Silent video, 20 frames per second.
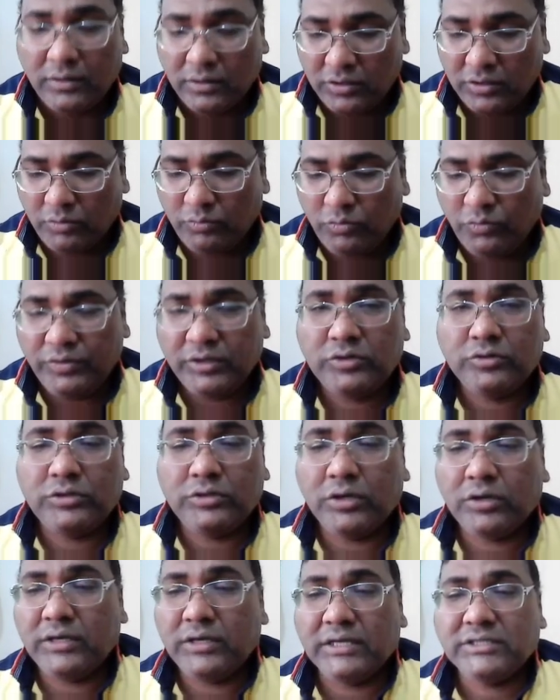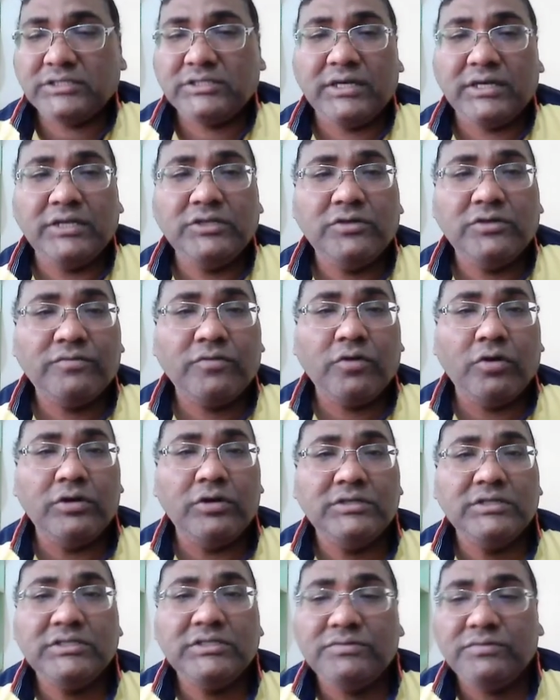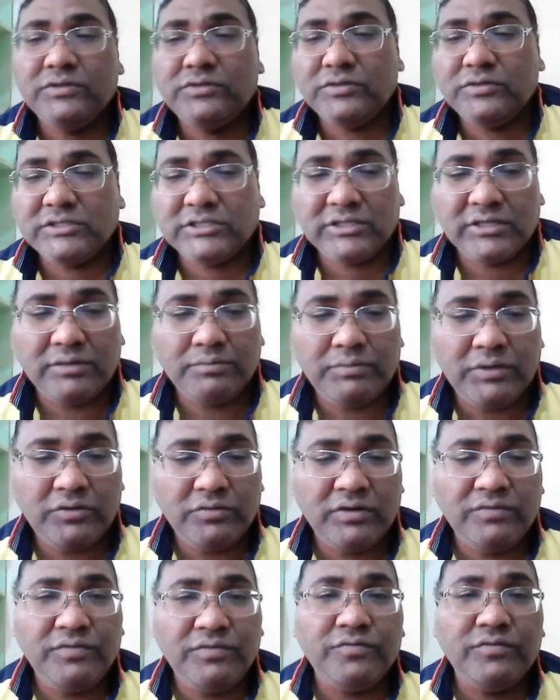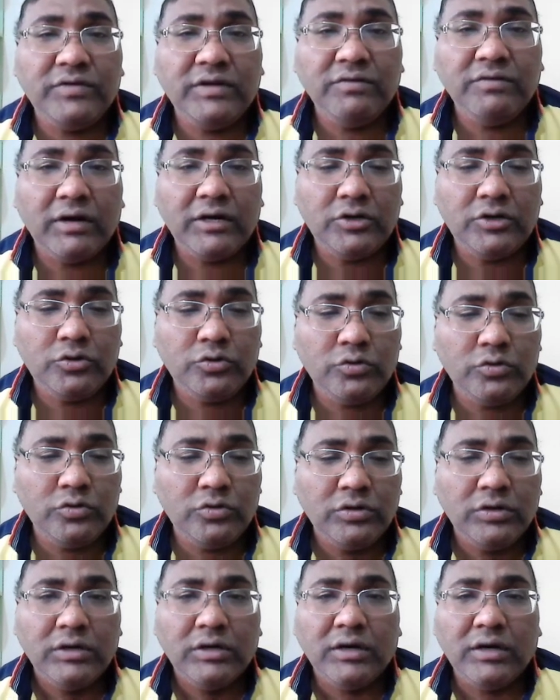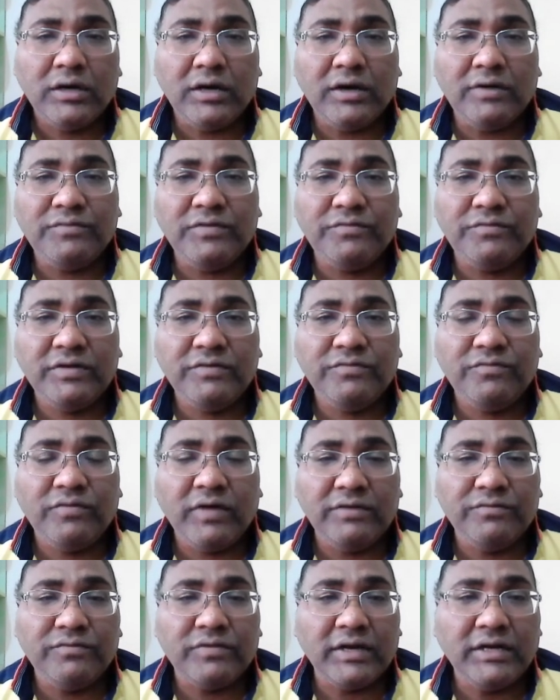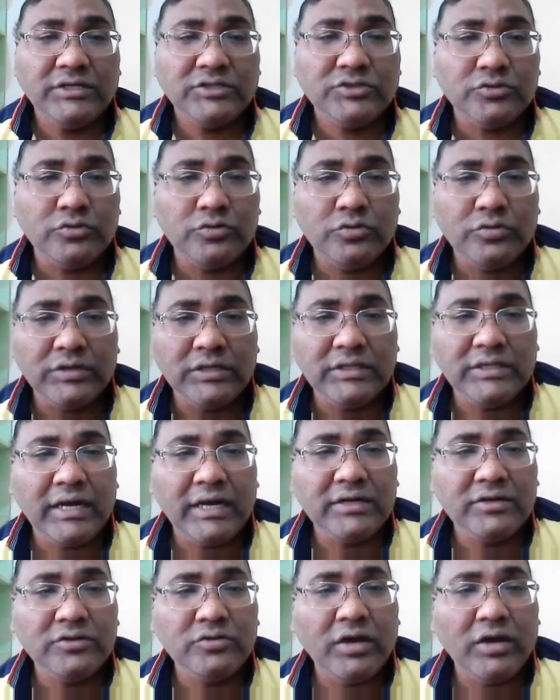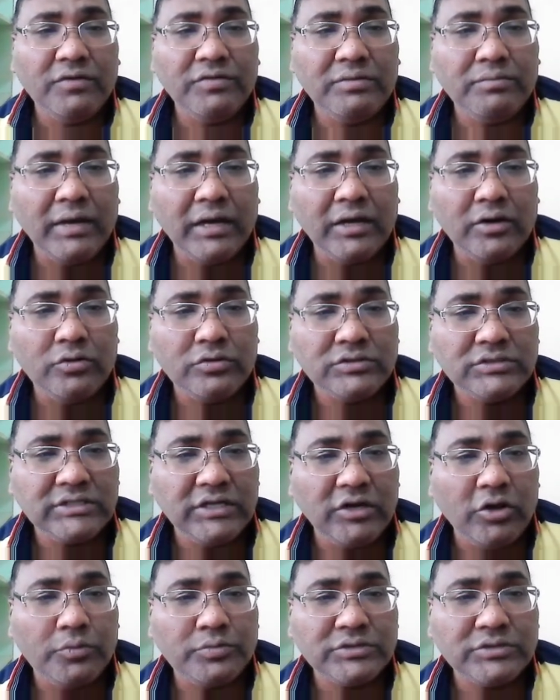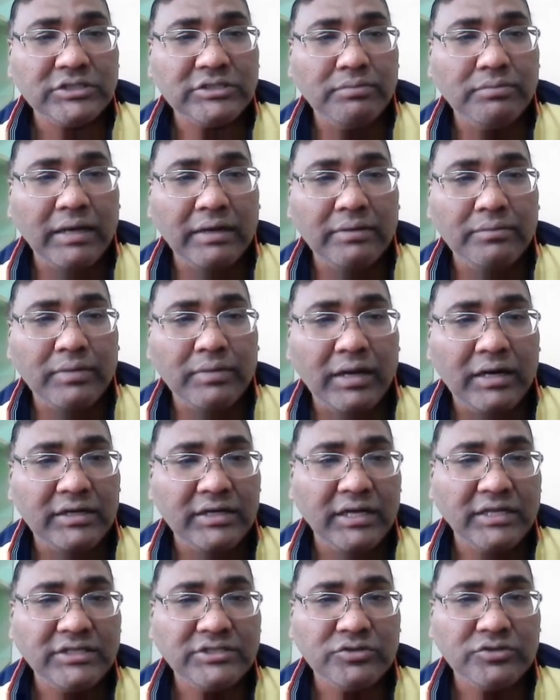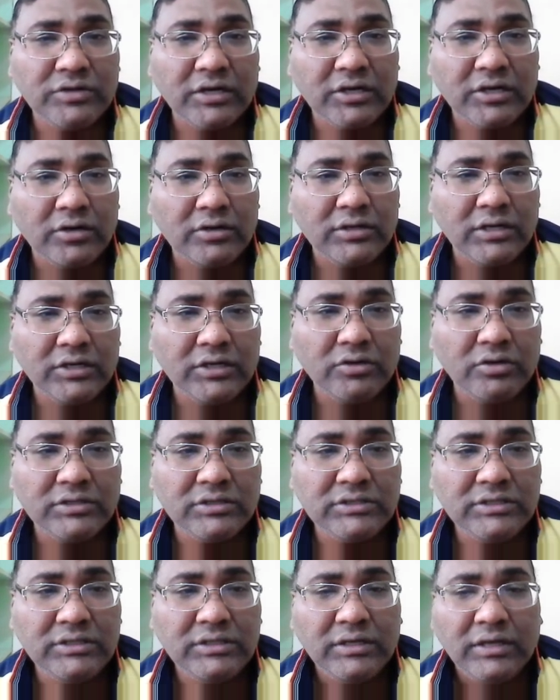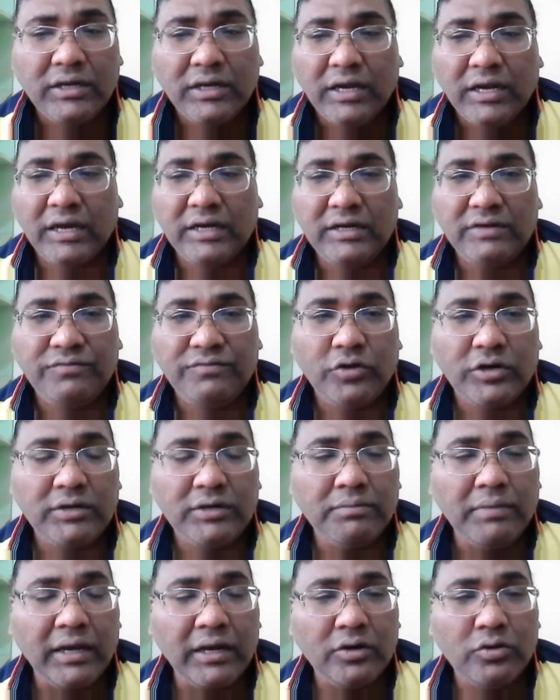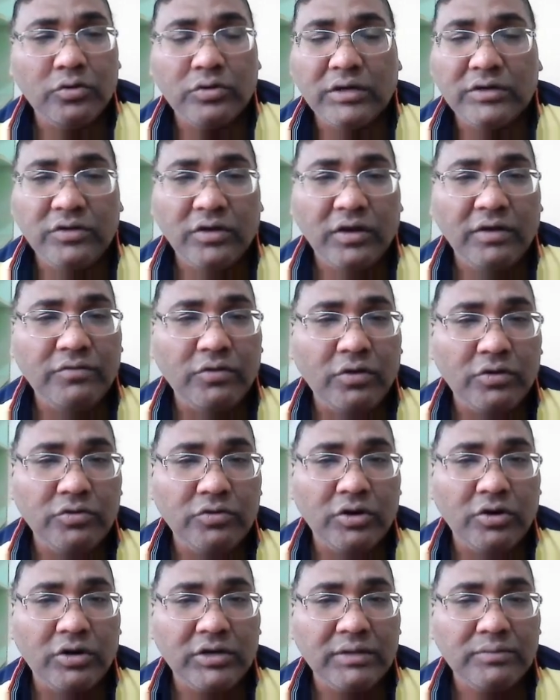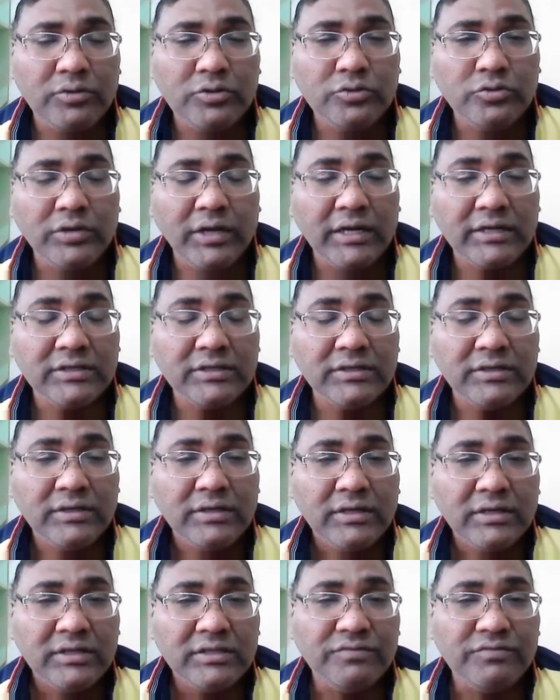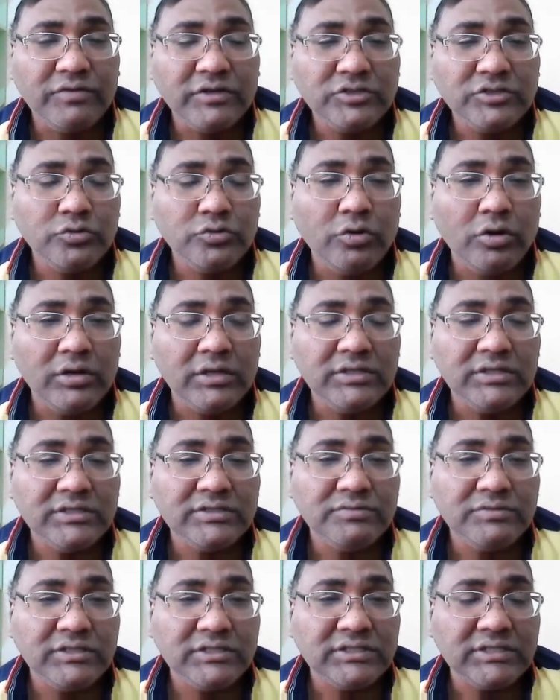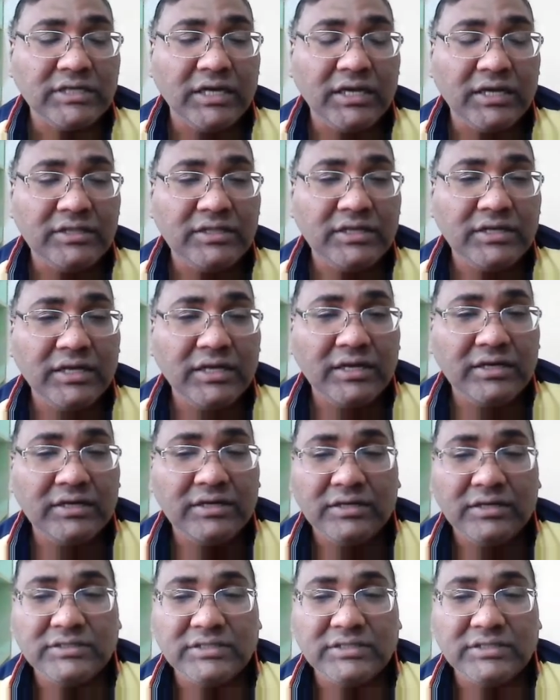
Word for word: Now moving to the next range of colleges, which is between 51 to 55, right? So in that you have in Bangalore still options at range to technology, and if you are in Bangalore and you have now you are not able to get the first two colleges, which is Sahyadri and